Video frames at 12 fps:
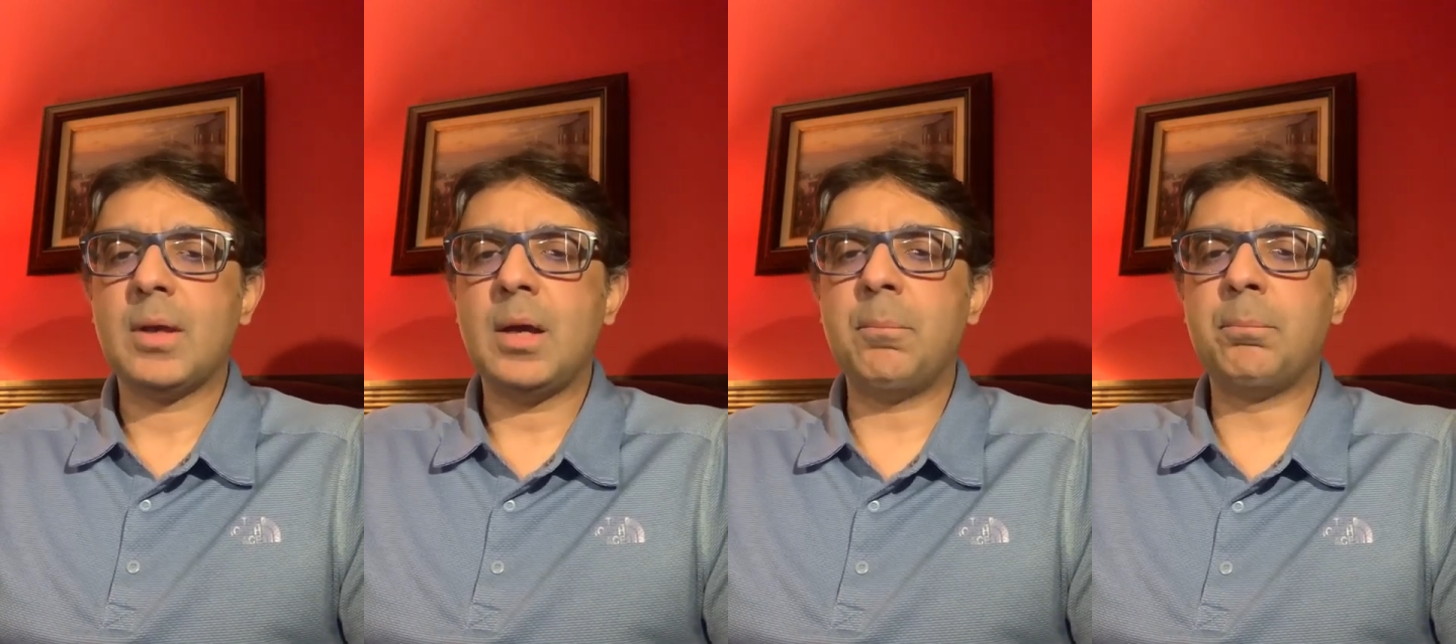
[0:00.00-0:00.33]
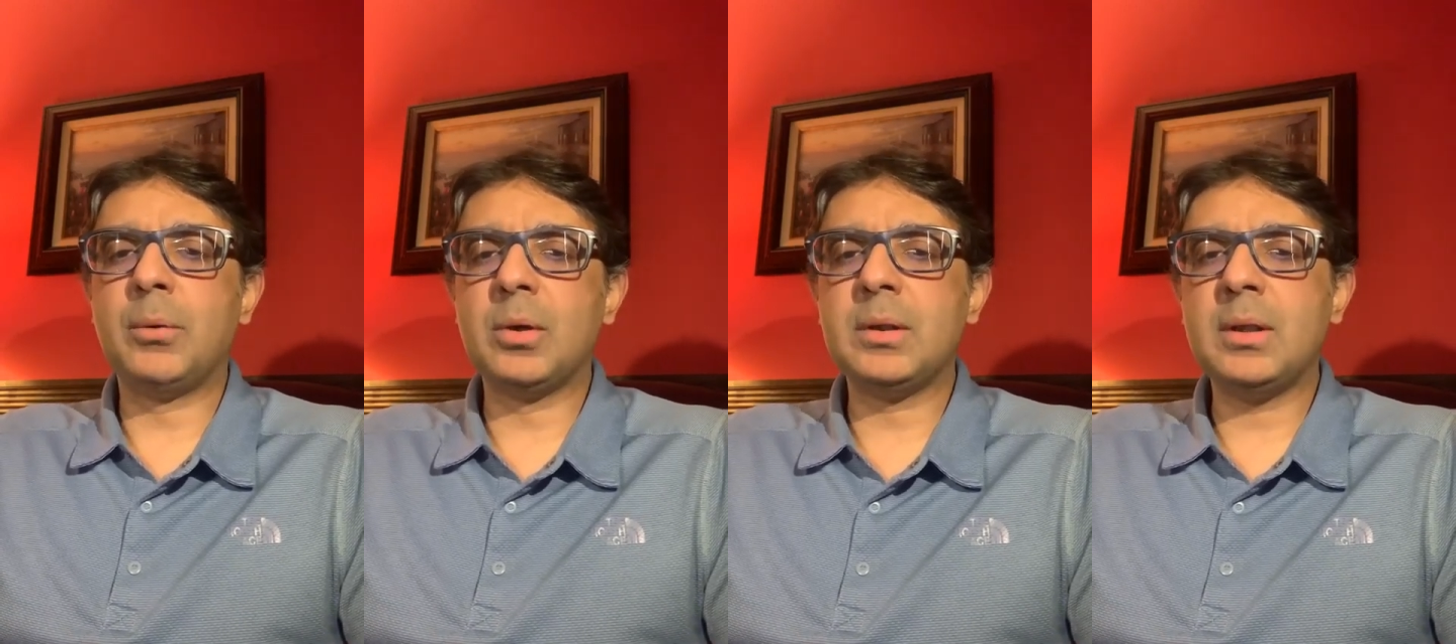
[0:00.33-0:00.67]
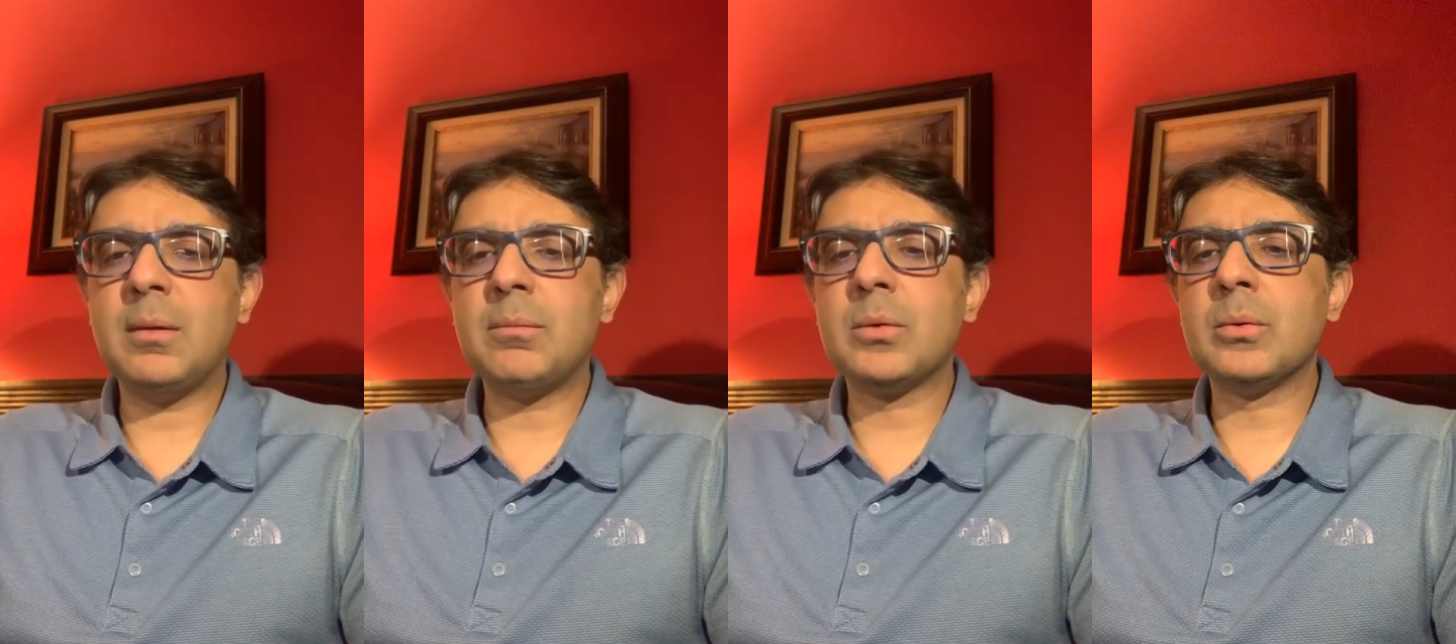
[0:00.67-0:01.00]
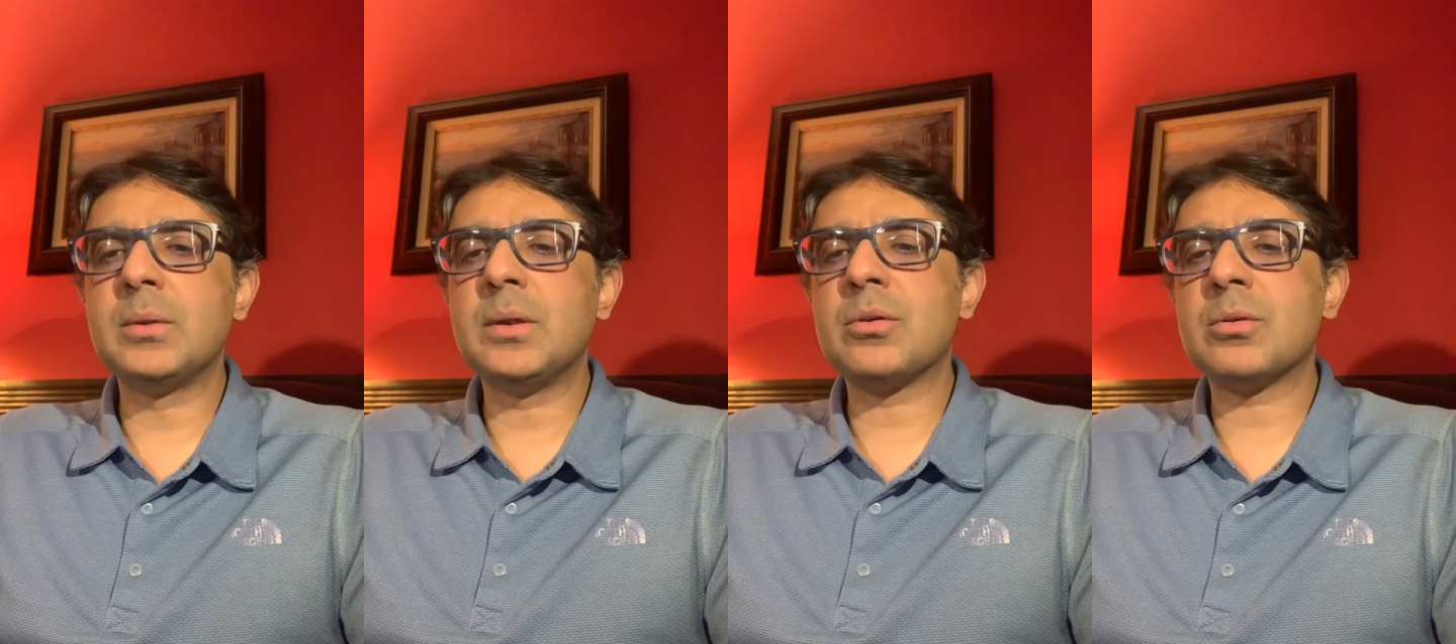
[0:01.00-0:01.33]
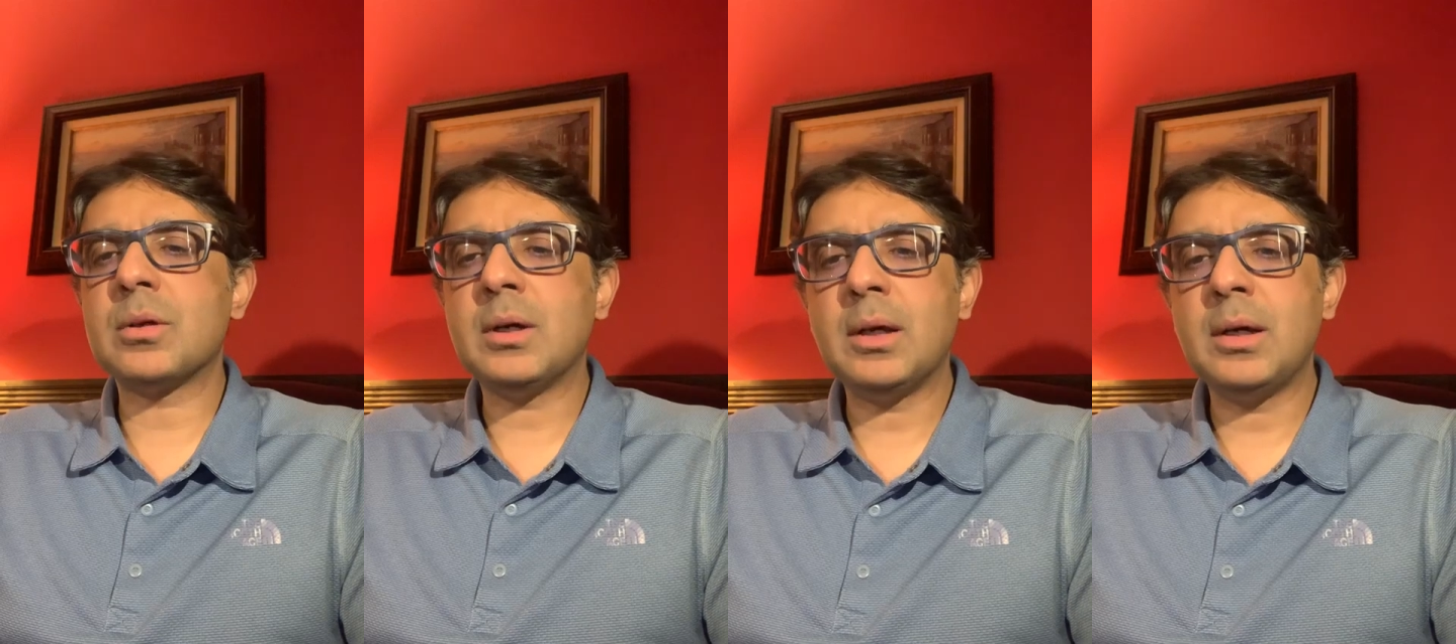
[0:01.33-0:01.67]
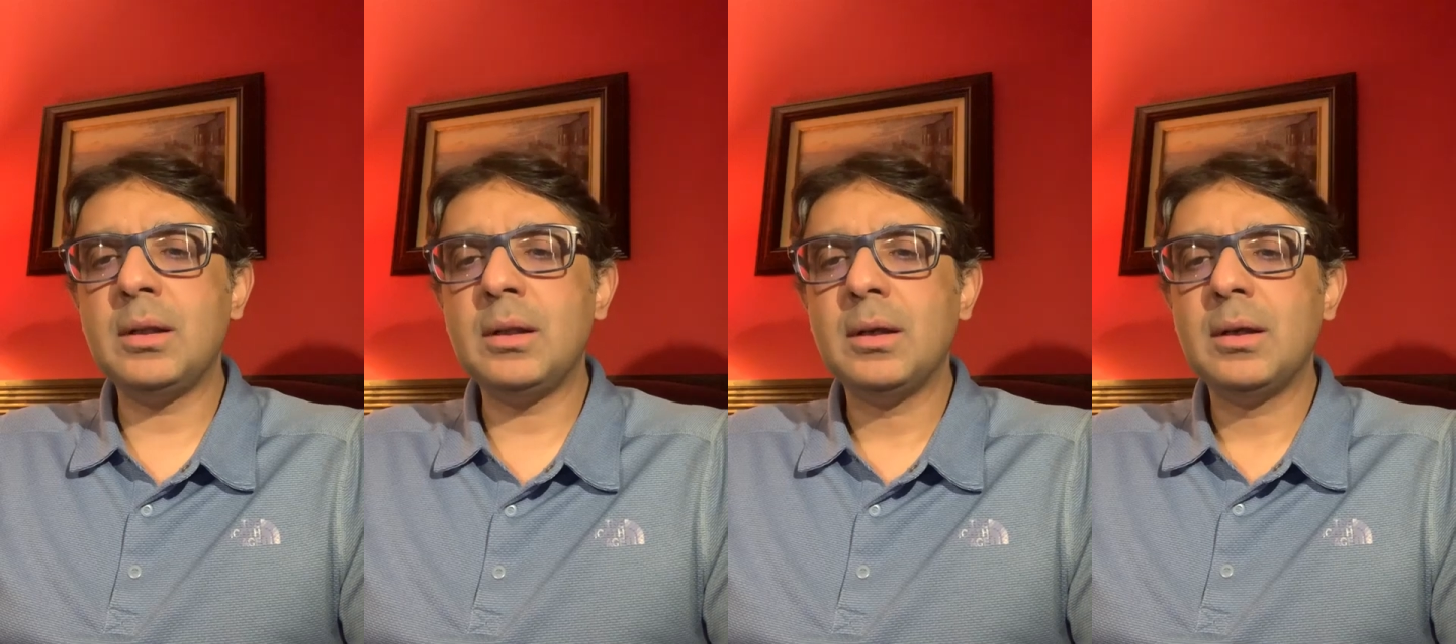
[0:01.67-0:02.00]
and put them through this
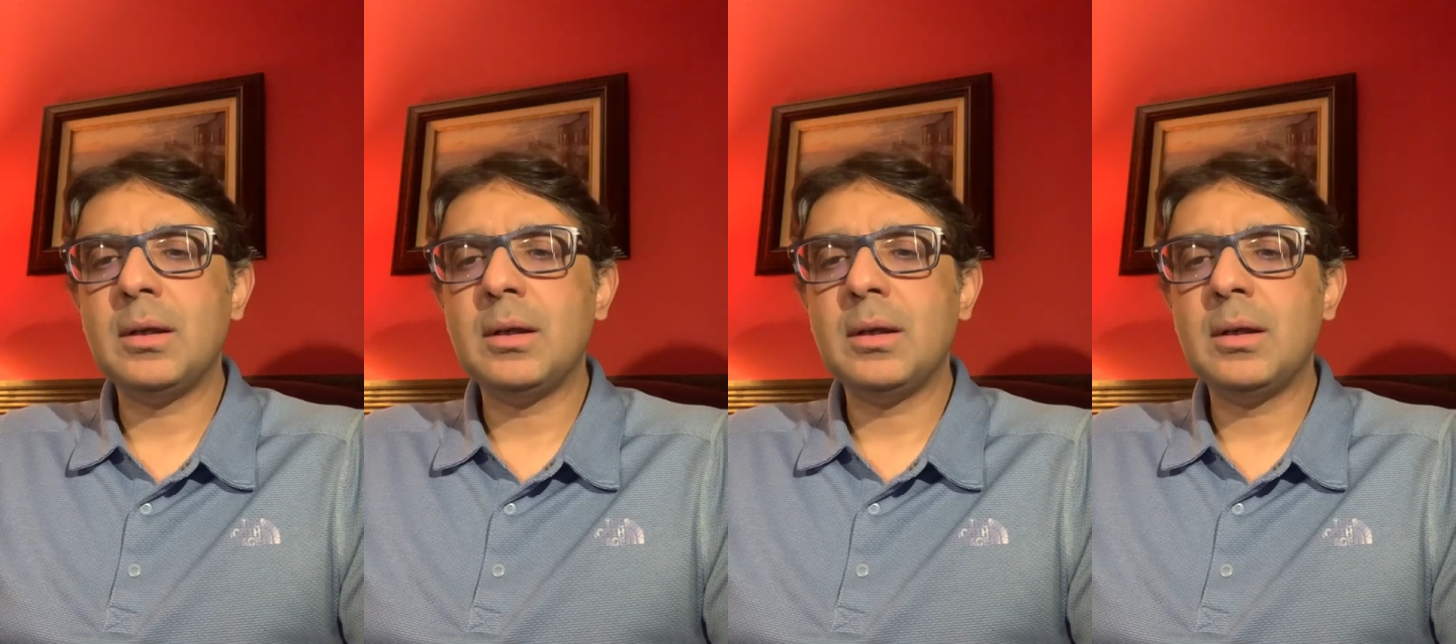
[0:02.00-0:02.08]
trial,